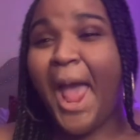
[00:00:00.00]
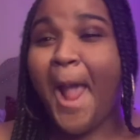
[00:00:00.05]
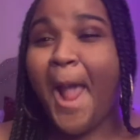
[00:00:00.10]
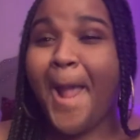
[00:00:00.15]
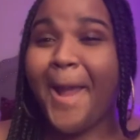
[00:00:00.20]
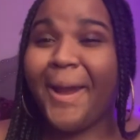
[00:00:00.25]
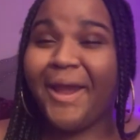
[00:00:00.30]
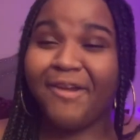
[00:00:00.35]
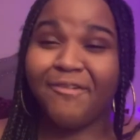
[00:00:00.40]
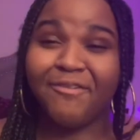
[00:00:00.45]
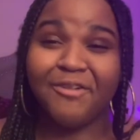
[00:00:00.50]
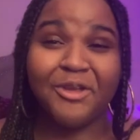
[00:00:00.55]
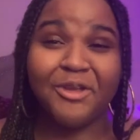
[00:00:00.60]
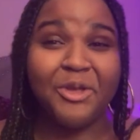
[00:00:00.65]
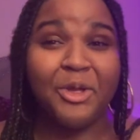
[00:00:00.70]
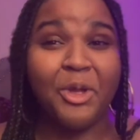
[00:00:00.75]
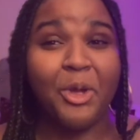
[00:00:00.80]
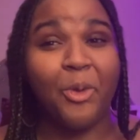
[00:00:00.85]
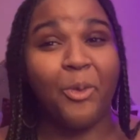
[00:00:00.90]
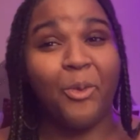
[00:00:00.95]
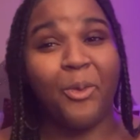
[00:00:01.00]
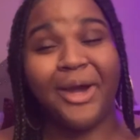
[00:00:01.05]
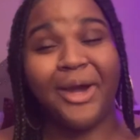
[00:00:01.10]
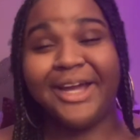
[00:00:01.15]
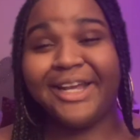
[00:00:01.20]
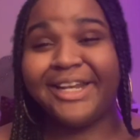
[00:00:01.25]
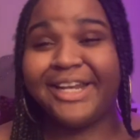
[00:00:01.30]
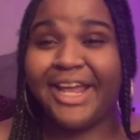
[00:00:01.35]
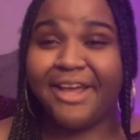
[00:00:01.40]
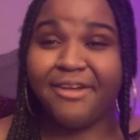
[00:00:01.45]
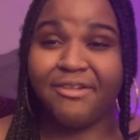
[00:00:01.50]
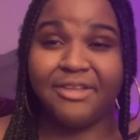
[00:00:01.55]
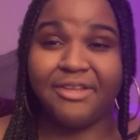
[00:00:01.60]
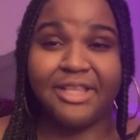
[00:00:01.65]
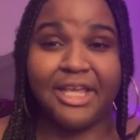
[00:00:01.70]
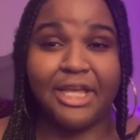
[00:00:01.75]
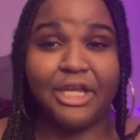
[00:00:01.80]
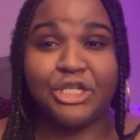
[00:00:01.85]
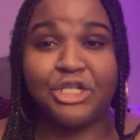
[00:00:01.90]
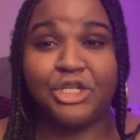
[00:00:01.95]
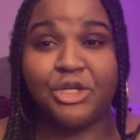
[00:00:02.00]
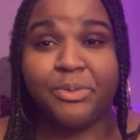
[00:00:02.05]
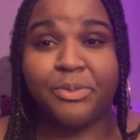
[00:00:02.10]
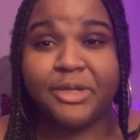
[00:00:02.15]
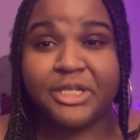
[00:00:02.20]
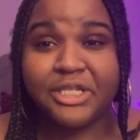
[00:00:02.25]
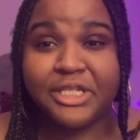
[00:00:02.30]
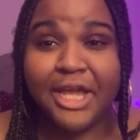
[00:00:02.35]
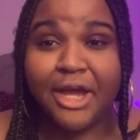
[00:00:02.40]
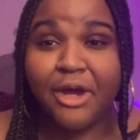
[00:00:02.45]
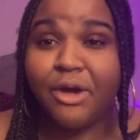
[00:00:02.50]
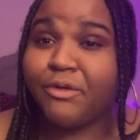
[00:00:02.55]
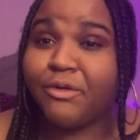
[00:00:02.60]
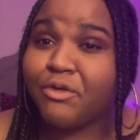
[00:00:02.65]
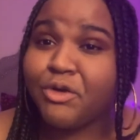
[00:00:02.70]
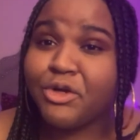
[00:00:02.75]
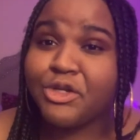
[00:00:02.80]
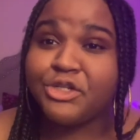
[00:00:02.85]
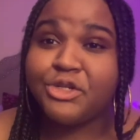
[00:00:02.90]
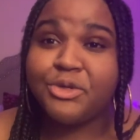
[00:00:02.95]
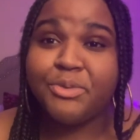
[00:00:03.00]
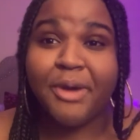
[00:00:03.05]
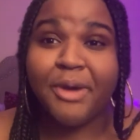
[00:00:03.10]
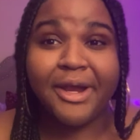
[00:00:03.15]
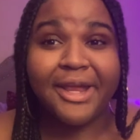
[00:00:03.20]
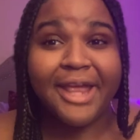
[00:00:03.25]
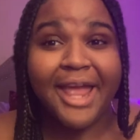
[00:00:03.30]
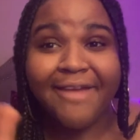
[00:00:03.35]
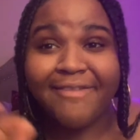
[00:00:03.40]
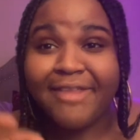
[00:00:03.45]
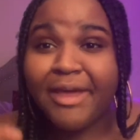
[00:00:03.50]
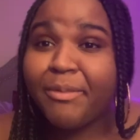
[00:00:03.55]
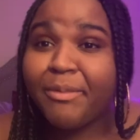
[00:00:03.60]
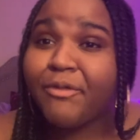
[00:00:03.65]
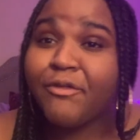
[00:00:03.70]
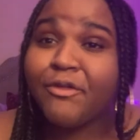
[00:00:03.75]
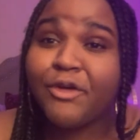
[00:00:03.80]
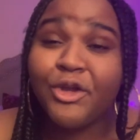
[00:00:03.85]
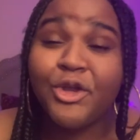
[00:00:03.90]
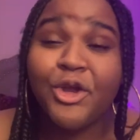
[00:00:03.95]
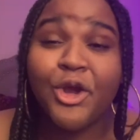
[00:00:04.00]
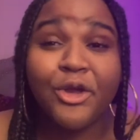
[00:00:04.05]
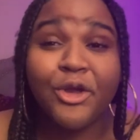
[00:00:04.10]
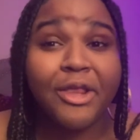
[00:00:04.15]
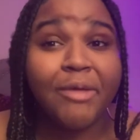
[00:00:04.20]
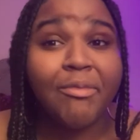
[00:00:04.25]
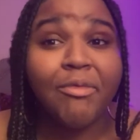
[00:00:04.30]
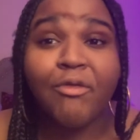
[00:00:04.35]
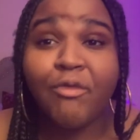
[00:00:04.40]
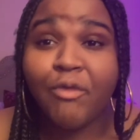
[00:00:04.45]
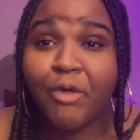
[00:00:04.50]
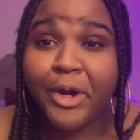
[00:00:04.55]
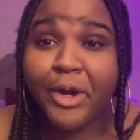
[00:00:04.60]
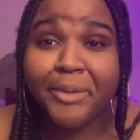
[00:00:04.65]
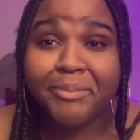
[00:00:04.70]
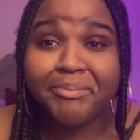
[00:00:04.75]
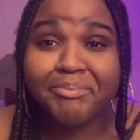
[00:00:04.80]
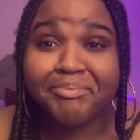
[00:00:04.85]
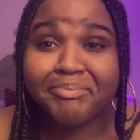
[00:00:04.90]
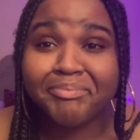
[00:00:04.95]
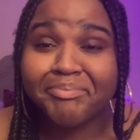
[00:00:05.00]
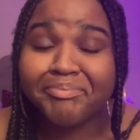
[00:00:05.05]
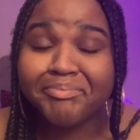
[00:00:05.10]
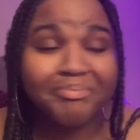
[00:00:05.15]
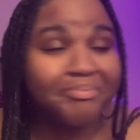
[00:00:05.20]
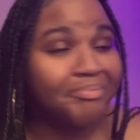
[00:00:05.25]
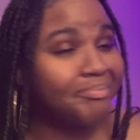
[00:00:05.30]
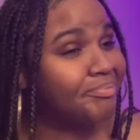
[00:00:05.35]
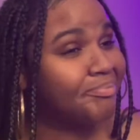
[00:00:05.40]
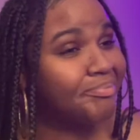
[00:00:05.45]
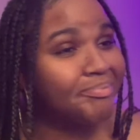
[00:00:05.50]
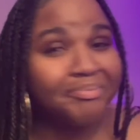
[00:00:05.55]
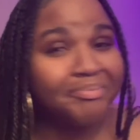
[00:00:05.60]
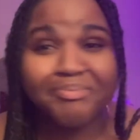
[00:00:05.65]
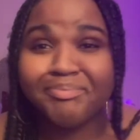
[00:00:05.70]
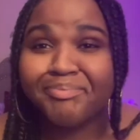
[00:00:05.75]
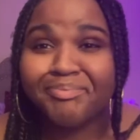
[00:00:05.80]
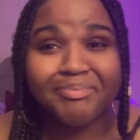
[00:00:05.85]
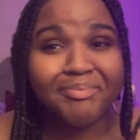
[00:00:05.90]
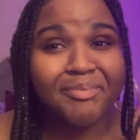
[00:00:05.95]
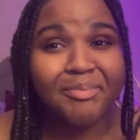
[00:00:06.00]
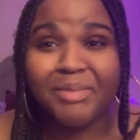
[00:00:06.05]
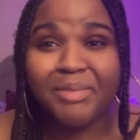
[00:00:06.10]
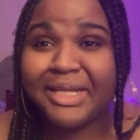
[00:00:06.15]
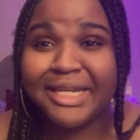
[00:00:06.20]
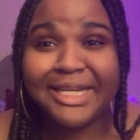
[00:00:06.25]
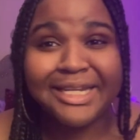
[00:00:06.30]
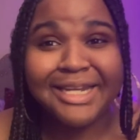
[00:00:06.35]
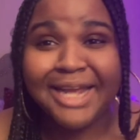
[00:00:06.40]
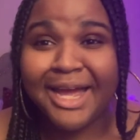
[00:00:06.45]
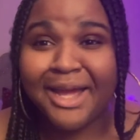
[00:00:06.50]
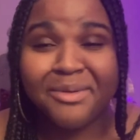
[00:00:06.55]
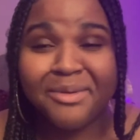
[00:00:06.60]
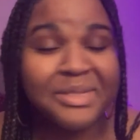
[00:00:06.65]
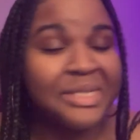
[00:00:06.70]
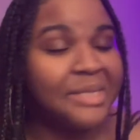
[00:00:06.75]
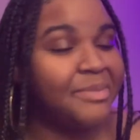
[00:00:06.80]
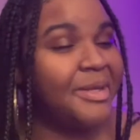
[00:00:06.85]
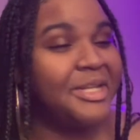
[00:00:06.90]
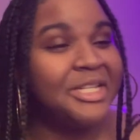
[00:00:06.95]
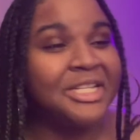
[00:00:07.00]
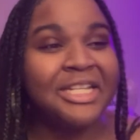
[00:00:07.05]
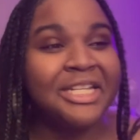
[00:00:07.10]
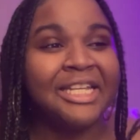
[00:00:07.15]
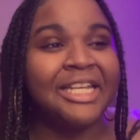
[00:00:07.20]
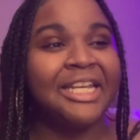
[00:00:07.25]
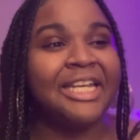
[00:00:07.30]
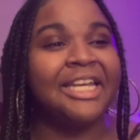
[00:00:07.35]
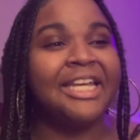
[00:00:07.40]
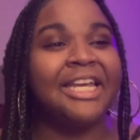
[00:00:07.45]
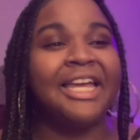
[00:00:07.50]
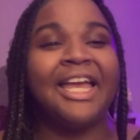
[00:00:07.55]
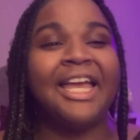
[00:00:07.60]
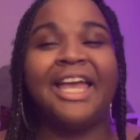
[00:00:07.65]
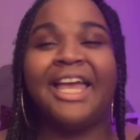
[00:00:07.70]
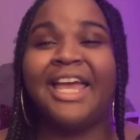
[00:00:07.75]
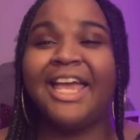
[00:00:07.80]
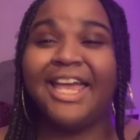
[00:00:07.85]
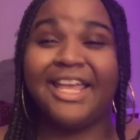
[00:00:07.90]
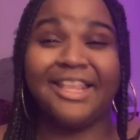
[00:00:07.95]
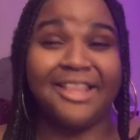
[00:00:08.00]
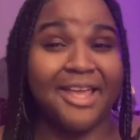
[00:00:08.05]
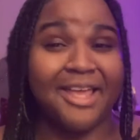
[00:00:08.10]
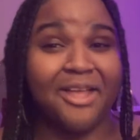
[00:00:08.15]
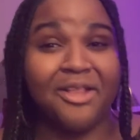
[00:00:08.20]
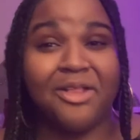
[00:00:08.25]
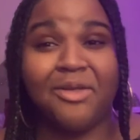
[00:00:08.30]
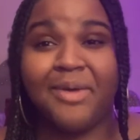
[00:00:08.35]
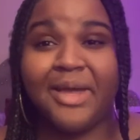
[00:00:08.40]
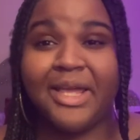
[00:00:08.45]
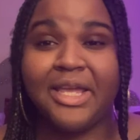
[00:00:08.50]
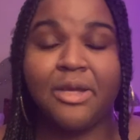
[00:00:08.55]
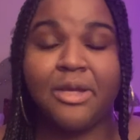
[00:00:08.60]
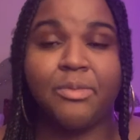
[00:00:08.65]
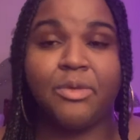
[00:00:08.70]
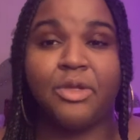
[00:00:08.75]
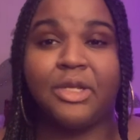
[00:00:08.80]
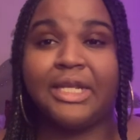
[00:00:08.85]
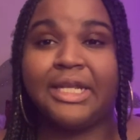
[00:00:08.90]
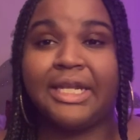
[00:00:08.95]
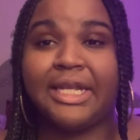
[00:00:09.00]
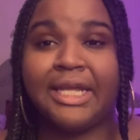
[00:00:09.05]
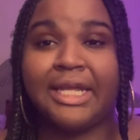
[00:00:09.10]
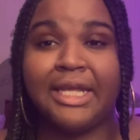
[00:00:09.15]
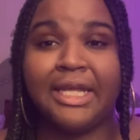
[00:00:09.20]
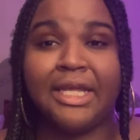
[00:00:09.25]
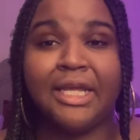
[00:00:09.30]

Everything is you pushed out. Of course, you probably had that before. You heard that before. Plenty of times, especially in the LOA community,